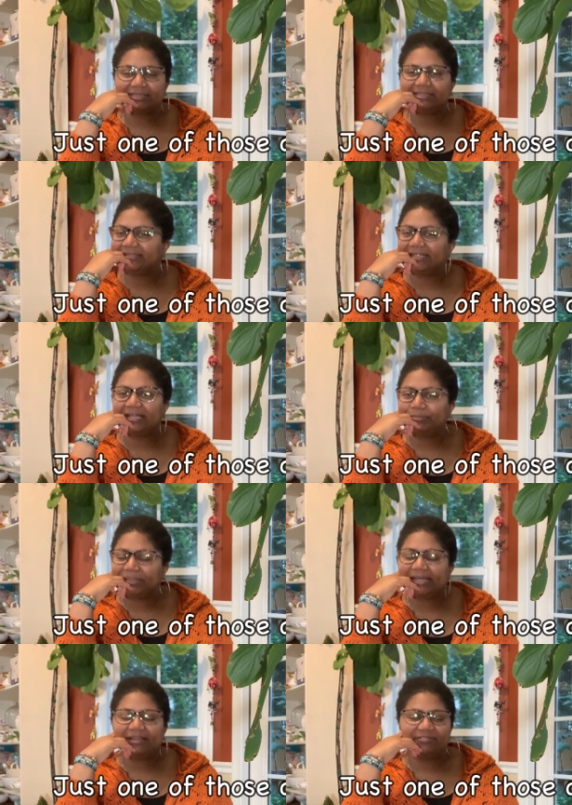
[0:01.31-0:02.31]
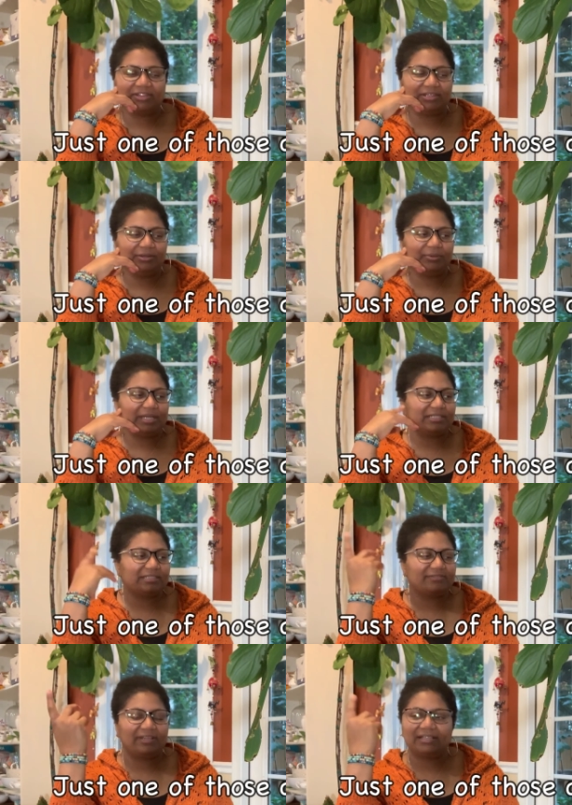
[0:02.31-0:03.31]
This is not a planned video. I
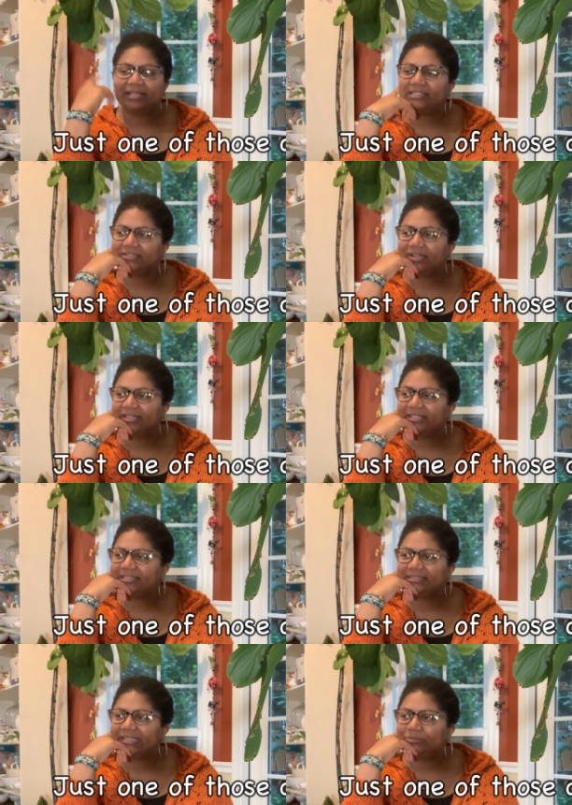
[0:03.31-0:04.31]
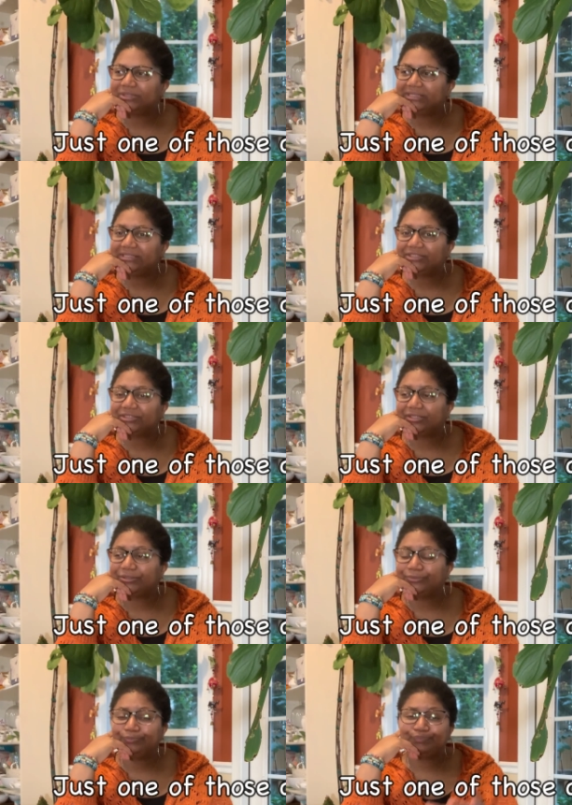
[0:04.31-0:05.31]
just felt like talking to someone. And
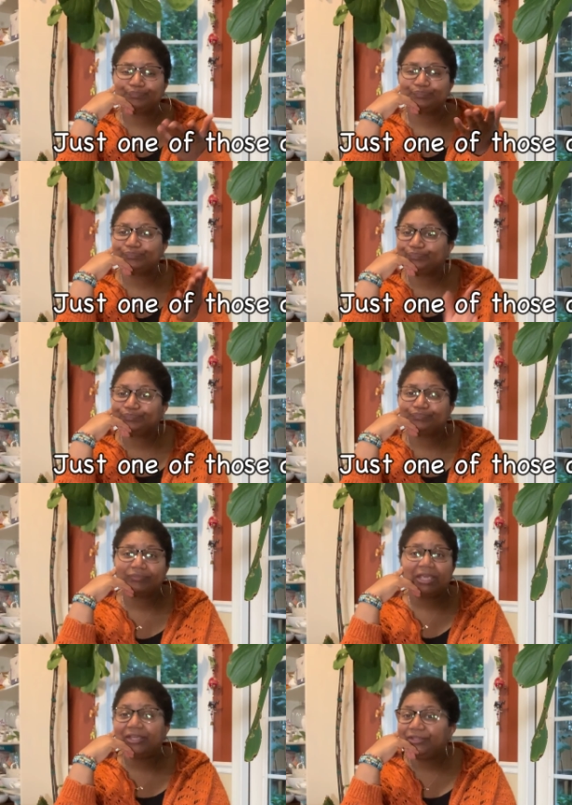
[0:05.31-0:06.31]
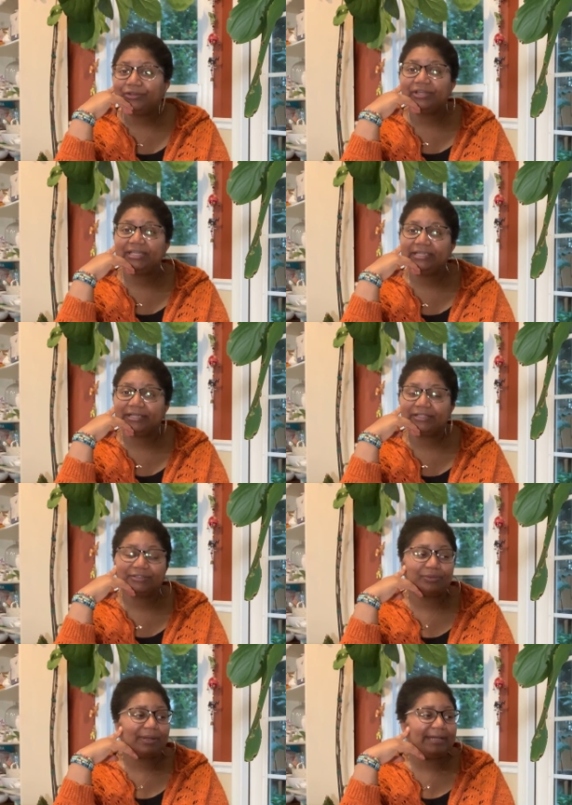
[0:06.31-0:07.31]
so you're here,
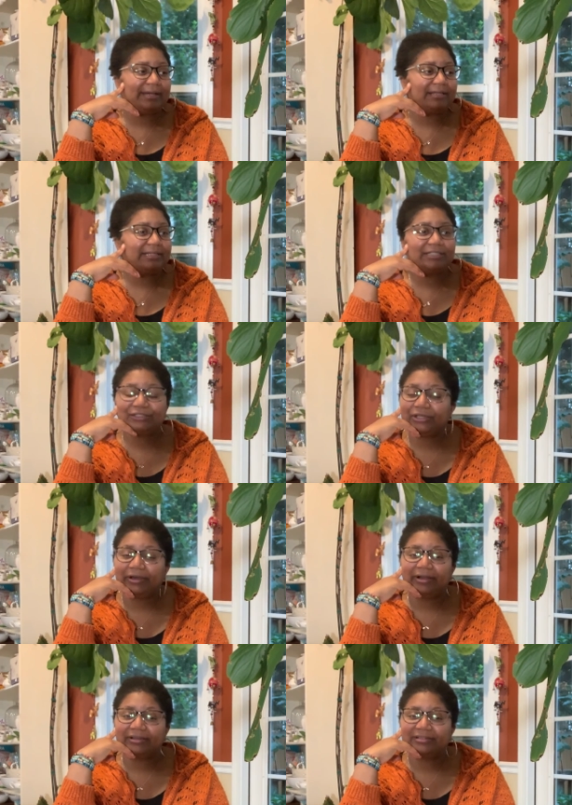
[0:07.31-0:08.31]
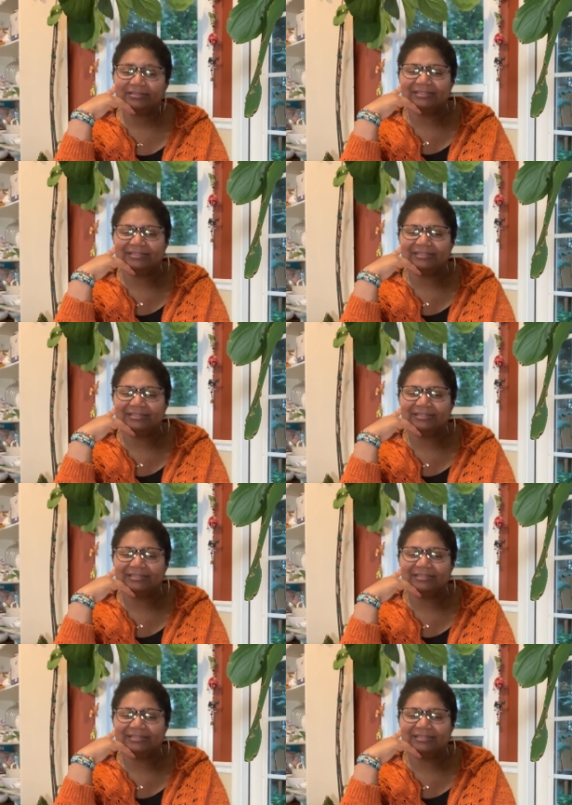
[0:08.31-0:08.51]
so why not? Let's talk.